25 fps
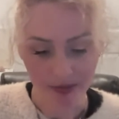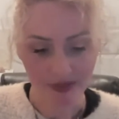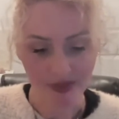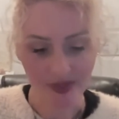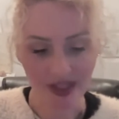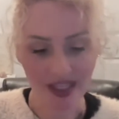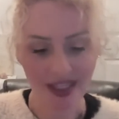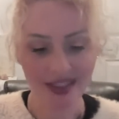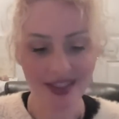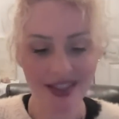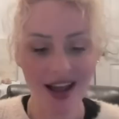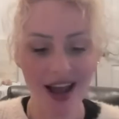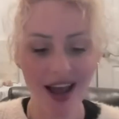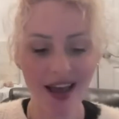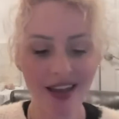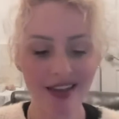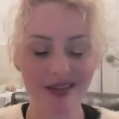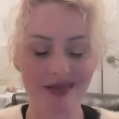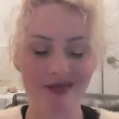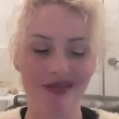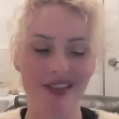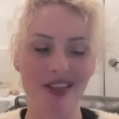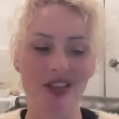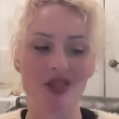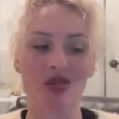it's
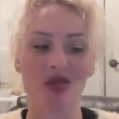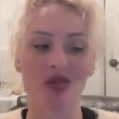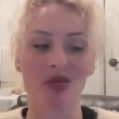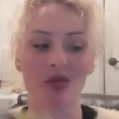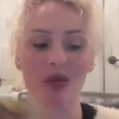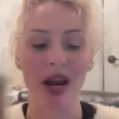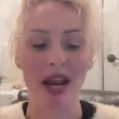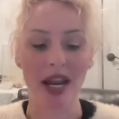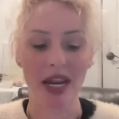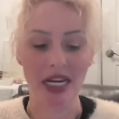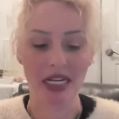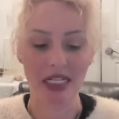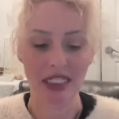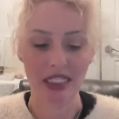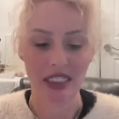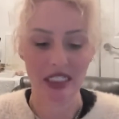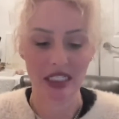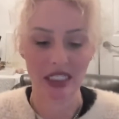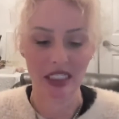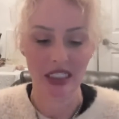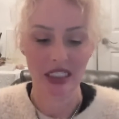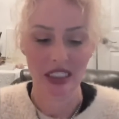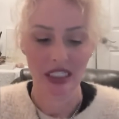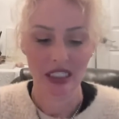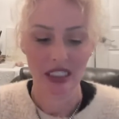not great.
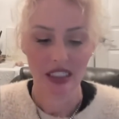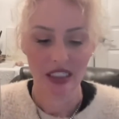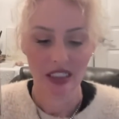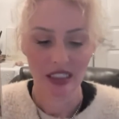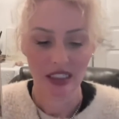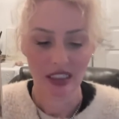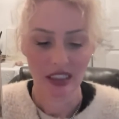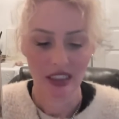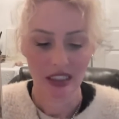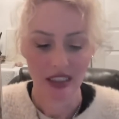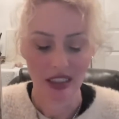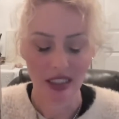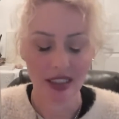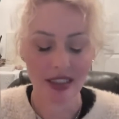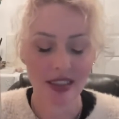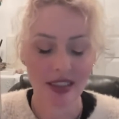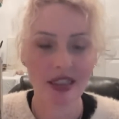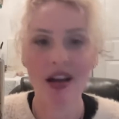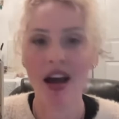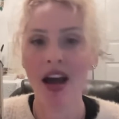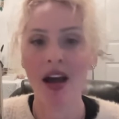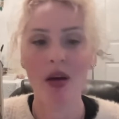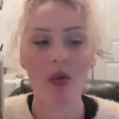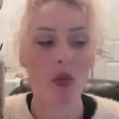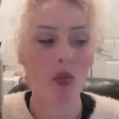It's
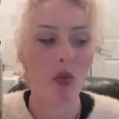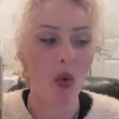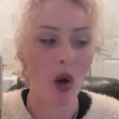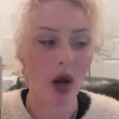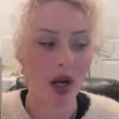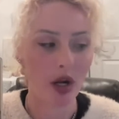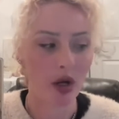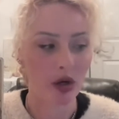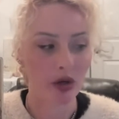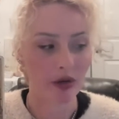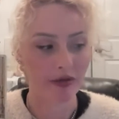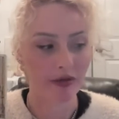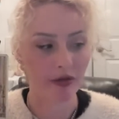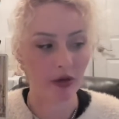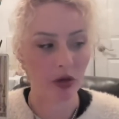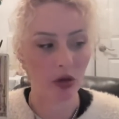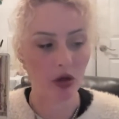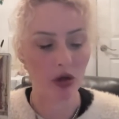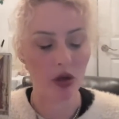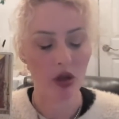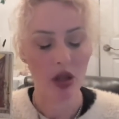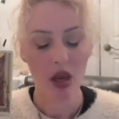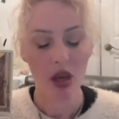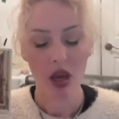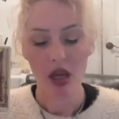not
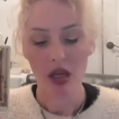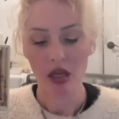wonderful.